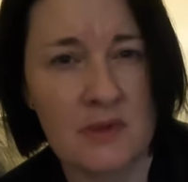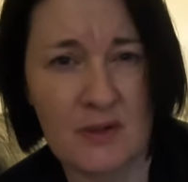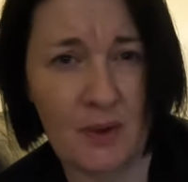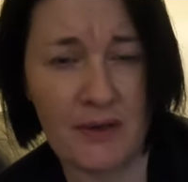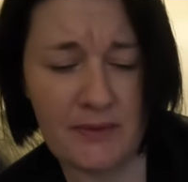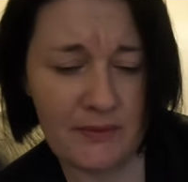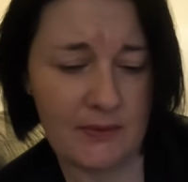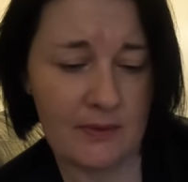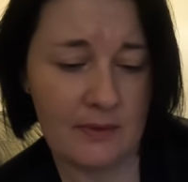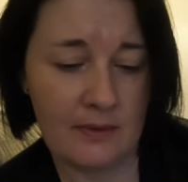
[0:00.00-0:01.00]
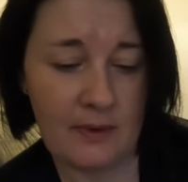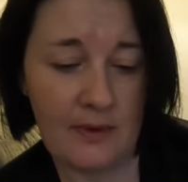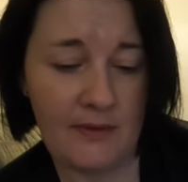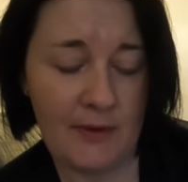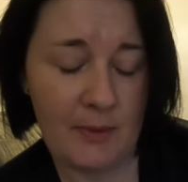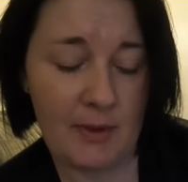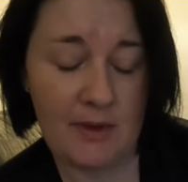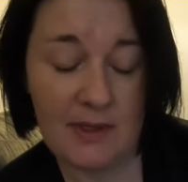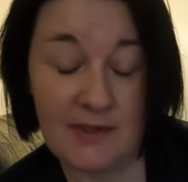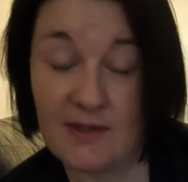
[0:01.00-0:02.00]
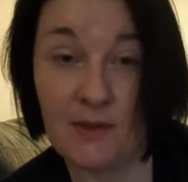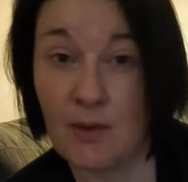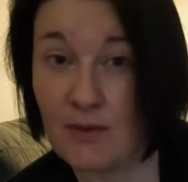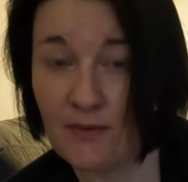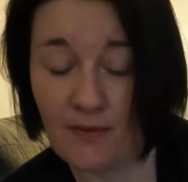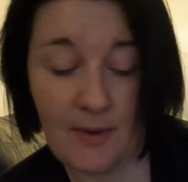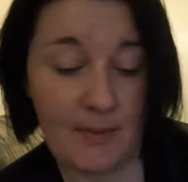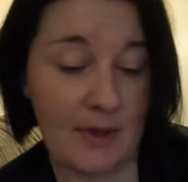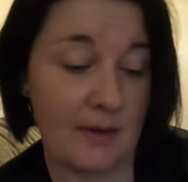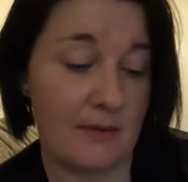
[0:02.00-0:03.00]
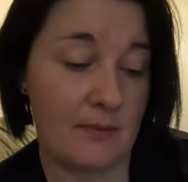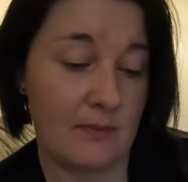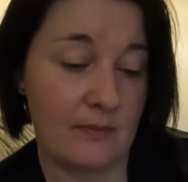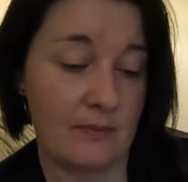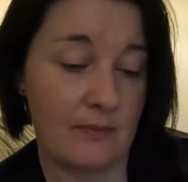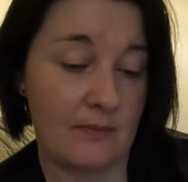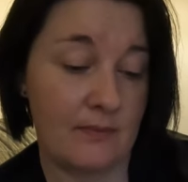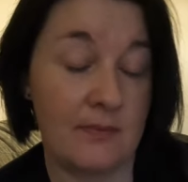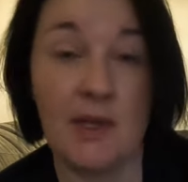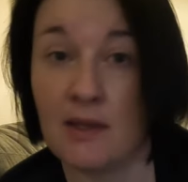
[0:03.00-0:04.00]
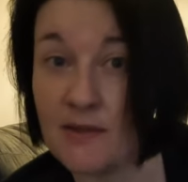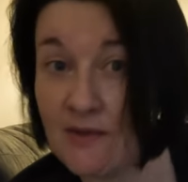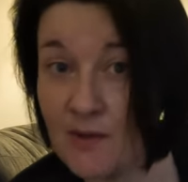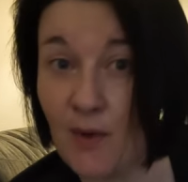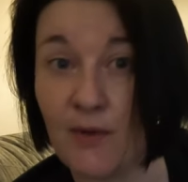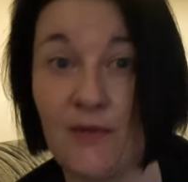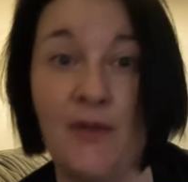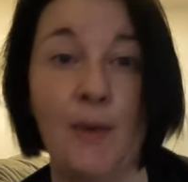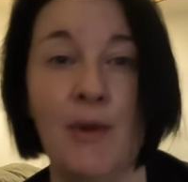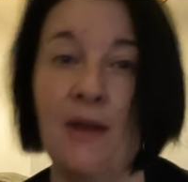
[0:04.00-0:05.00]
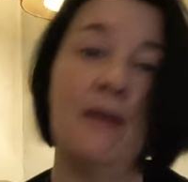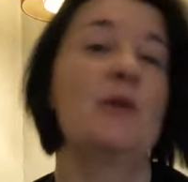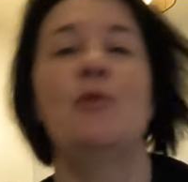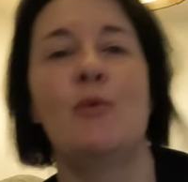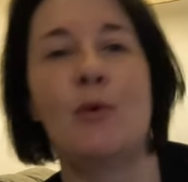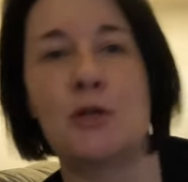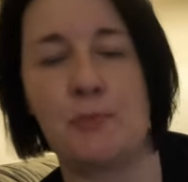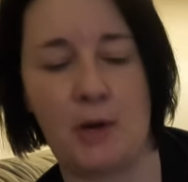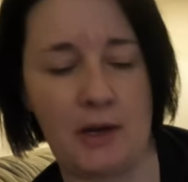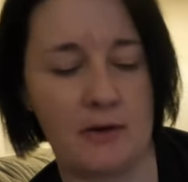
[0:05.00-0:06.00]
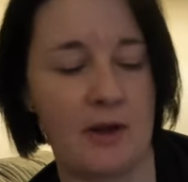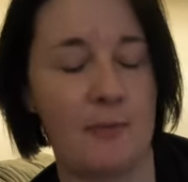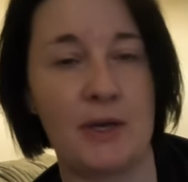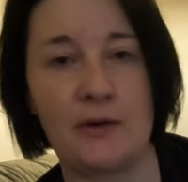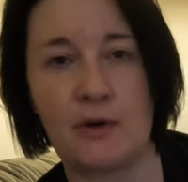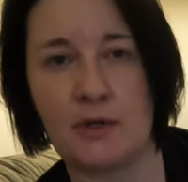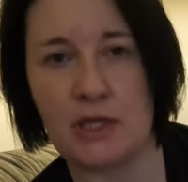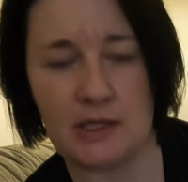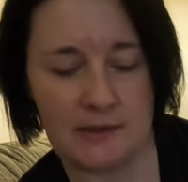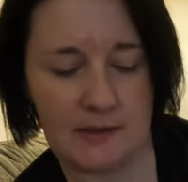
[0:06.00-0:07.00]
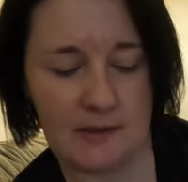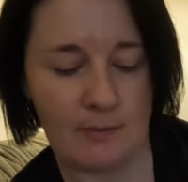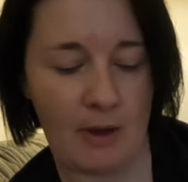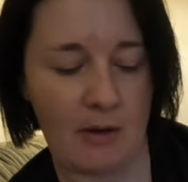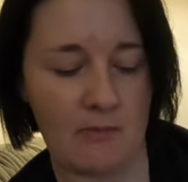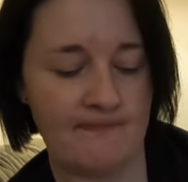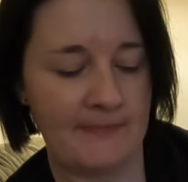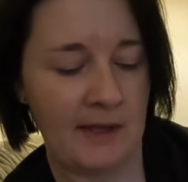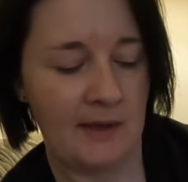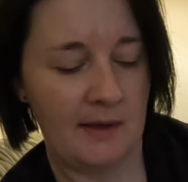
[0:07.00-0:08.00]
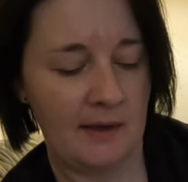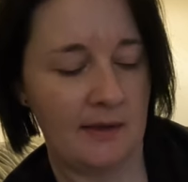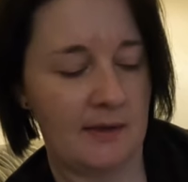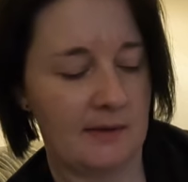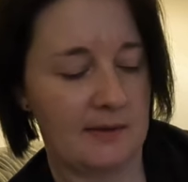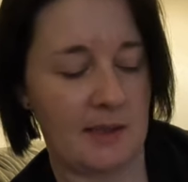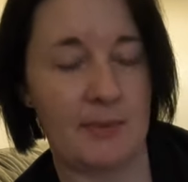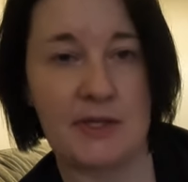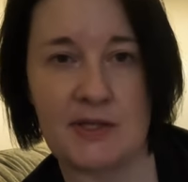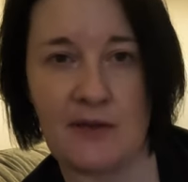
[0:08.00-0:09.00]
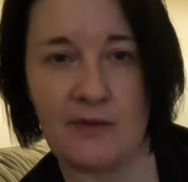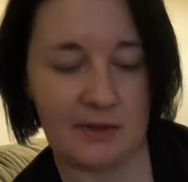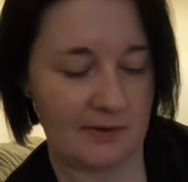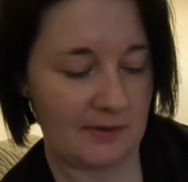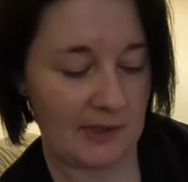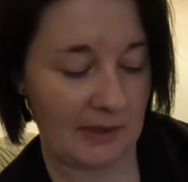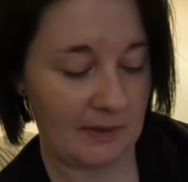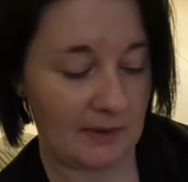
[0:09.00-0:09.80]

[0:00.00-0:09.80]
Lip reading: 12th of February. Is it the 12th of February? Hang on. Yes, 12th of February. I've put my watch back on now. I've been crocheting since about 10 past 7, so